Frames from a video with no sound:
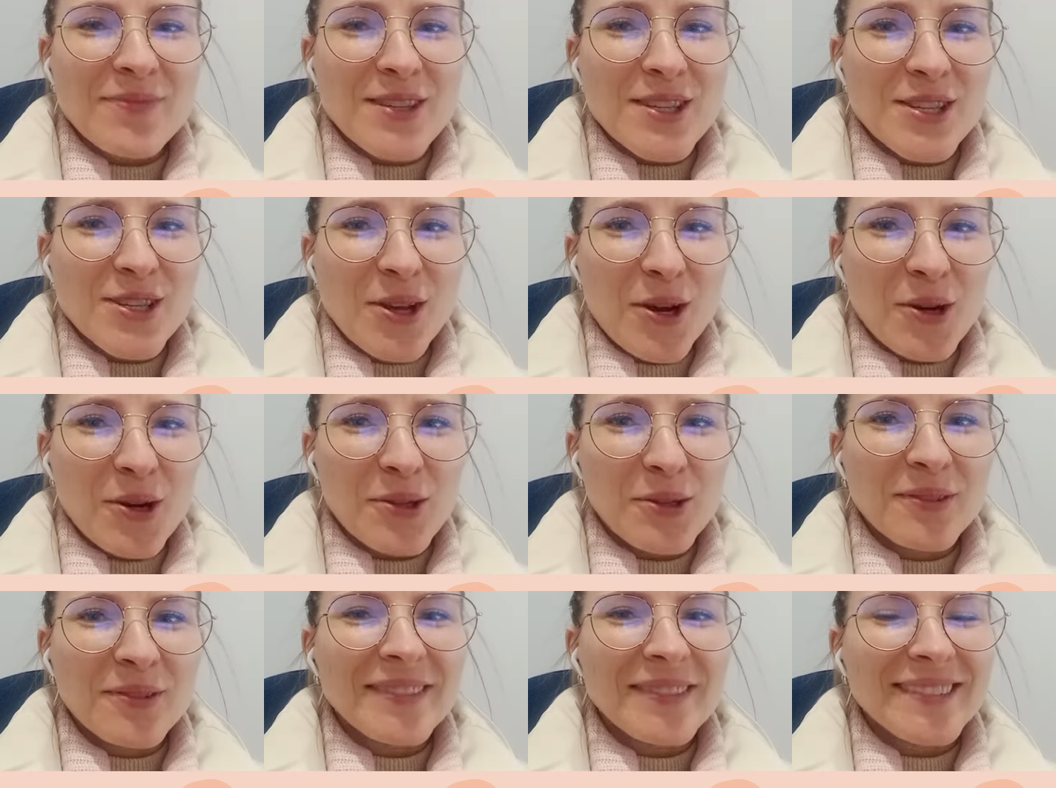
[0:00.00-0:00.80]

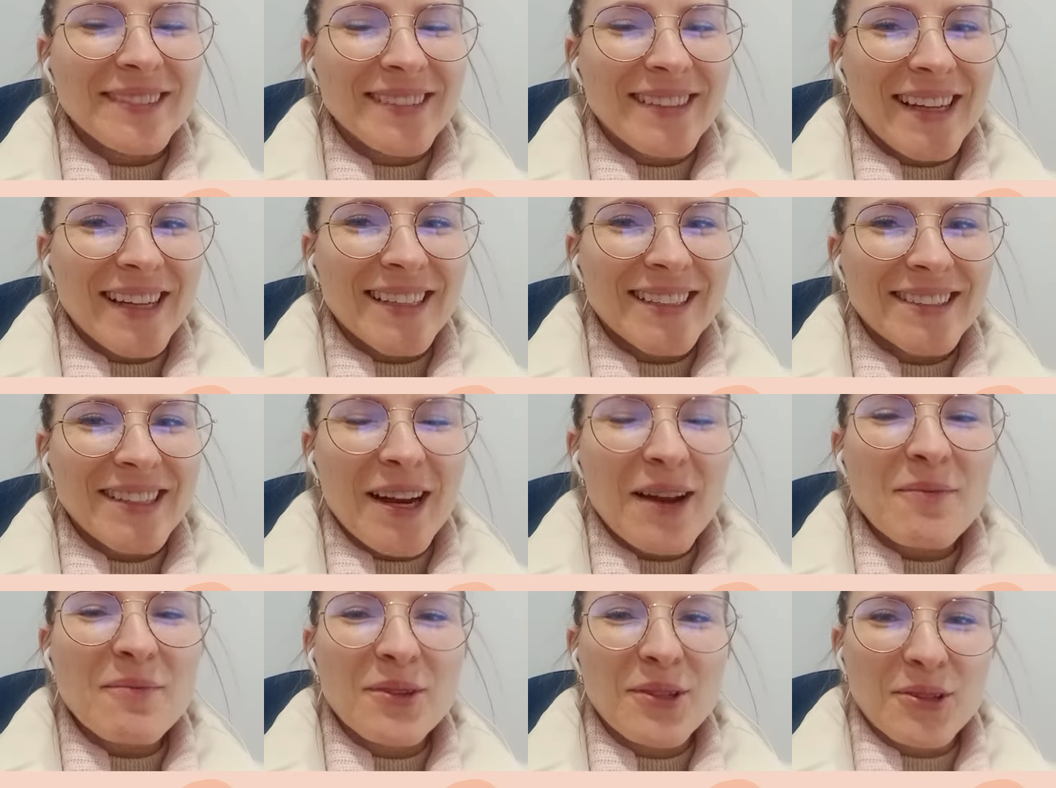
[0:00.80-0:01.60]
So next
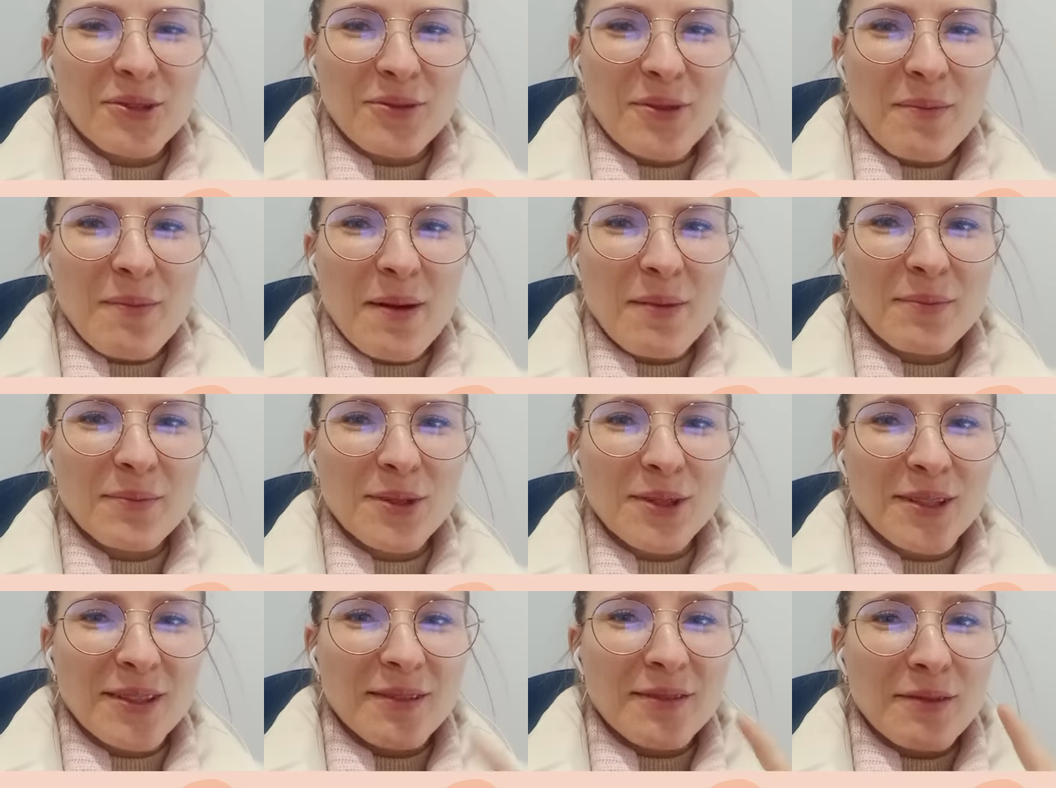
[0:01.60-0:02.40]
time you'll
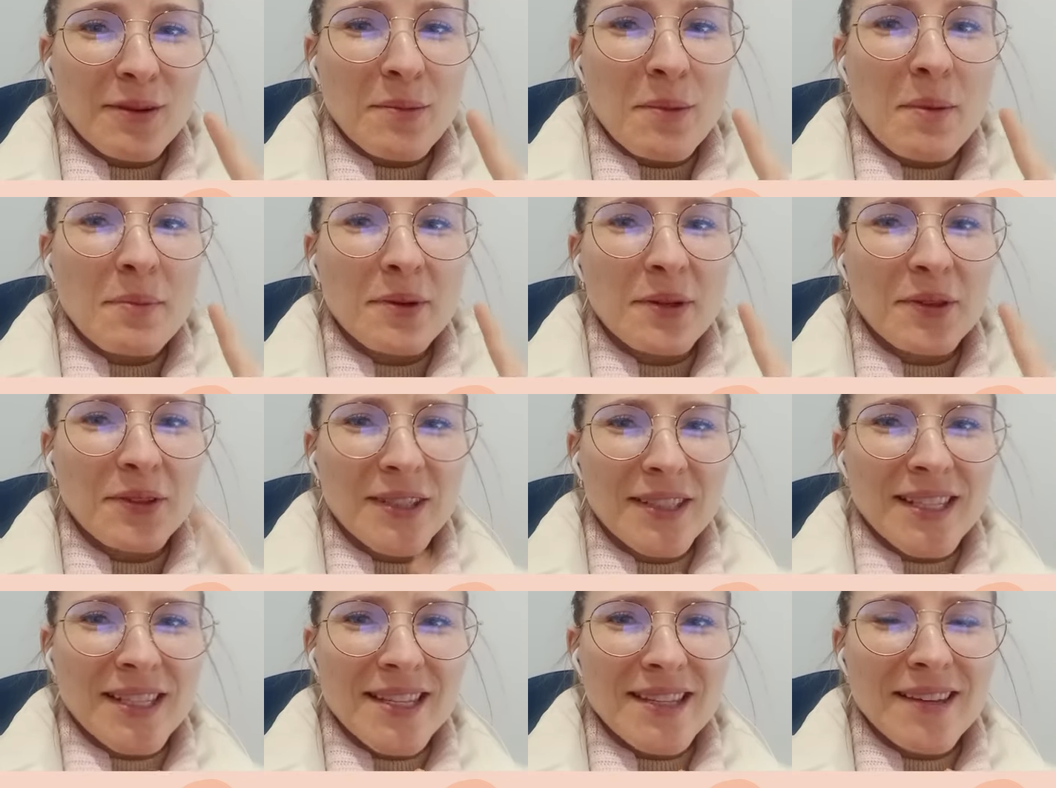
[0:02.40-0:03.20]
remember. Remember,
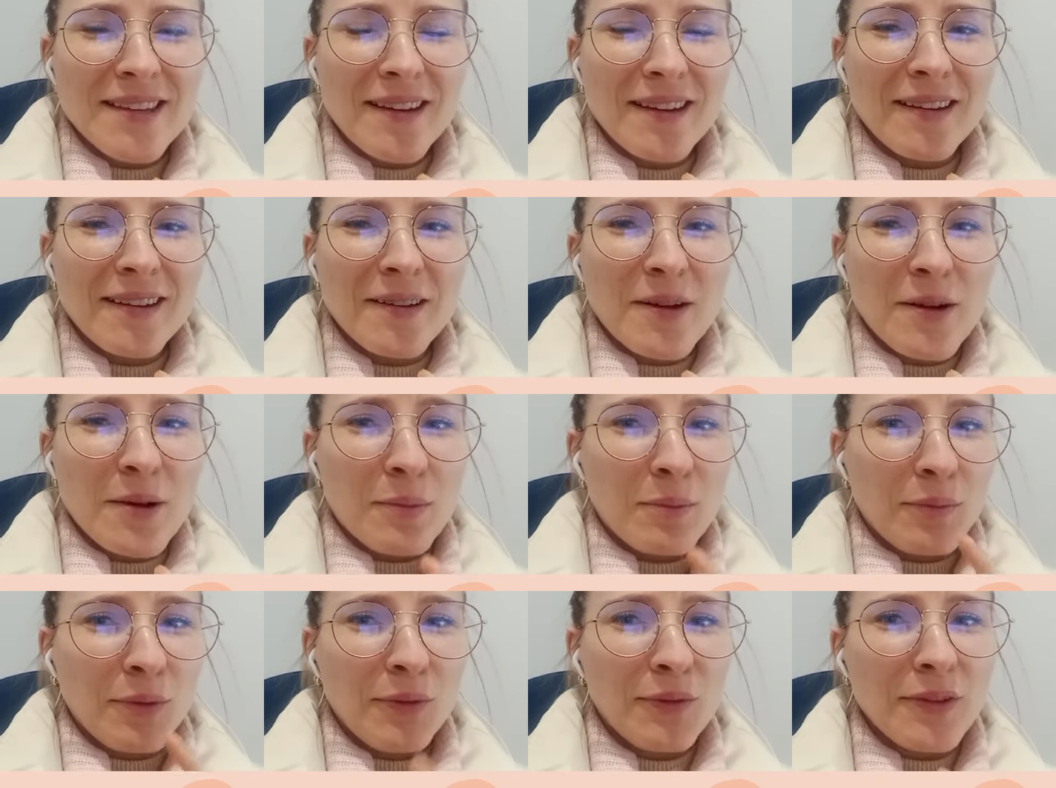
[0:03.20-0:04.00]
this is a
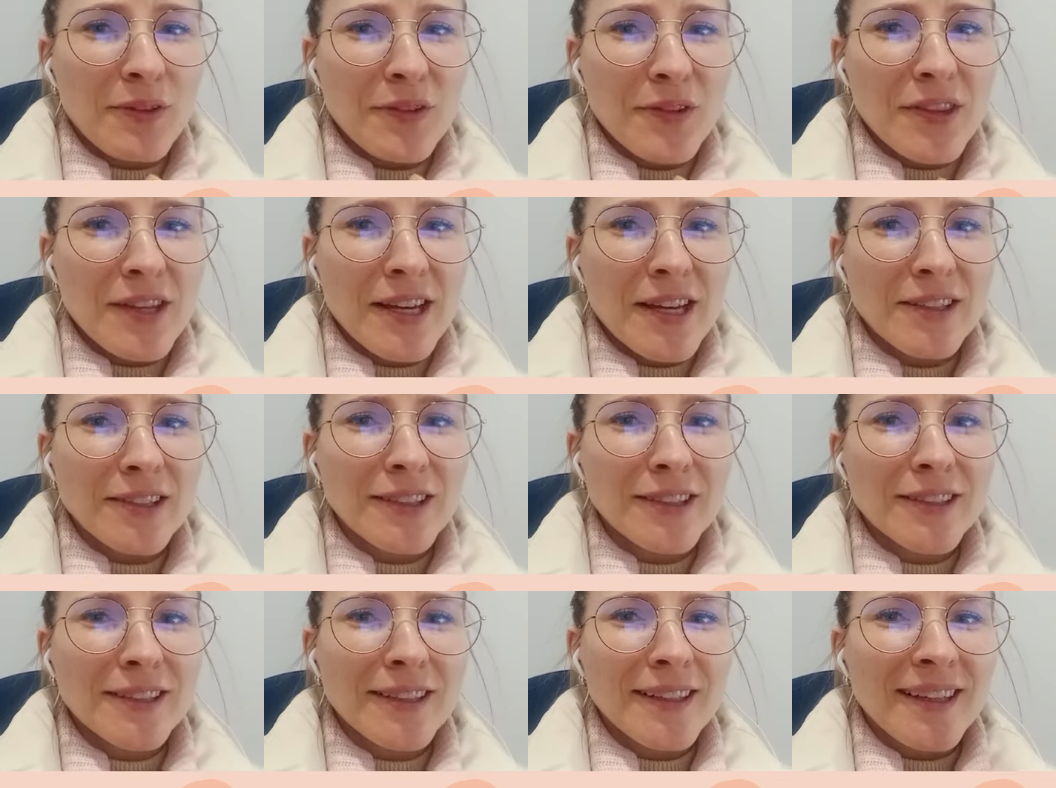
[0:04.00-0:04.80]
movie
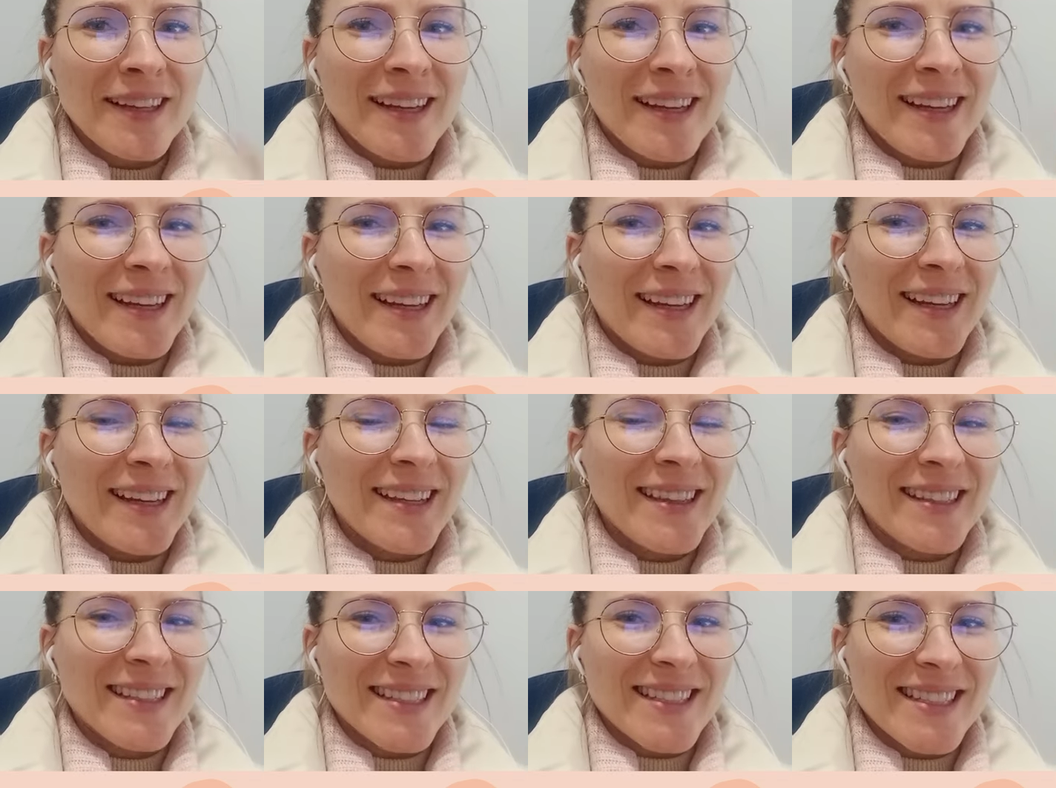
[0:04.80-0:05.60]
theater
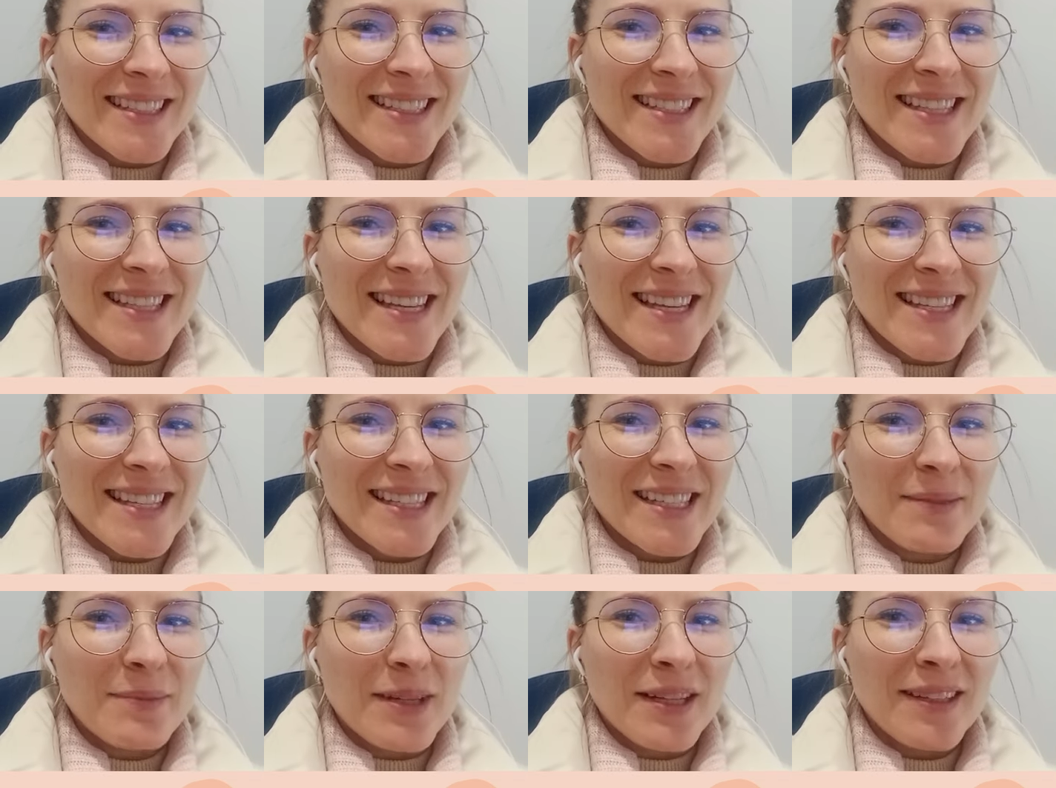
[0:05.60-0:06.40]
and this is a
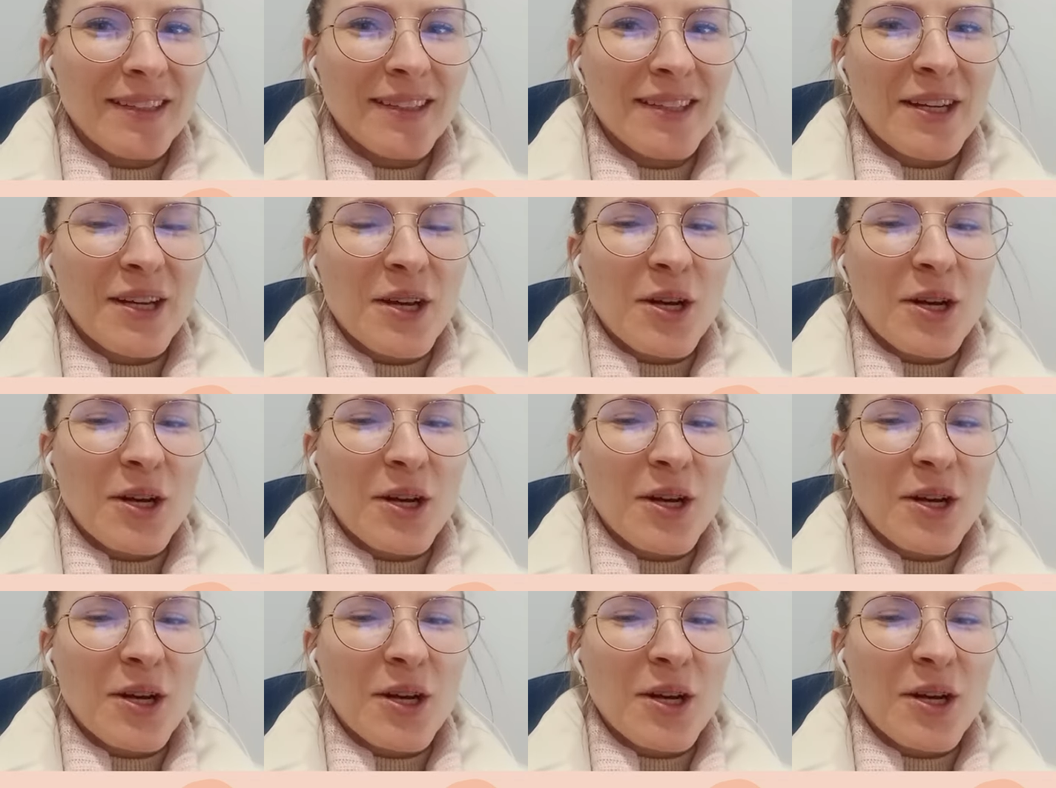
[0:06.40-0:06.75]
cinema.